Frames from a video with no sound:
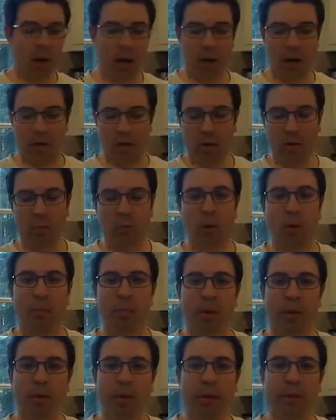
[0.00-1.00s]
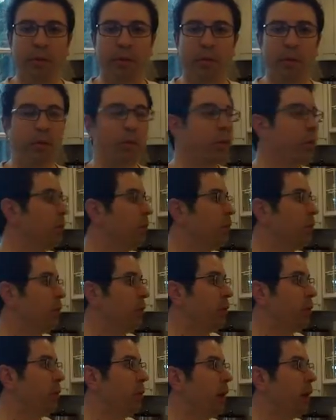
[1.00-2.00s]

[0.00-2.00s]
little more ability to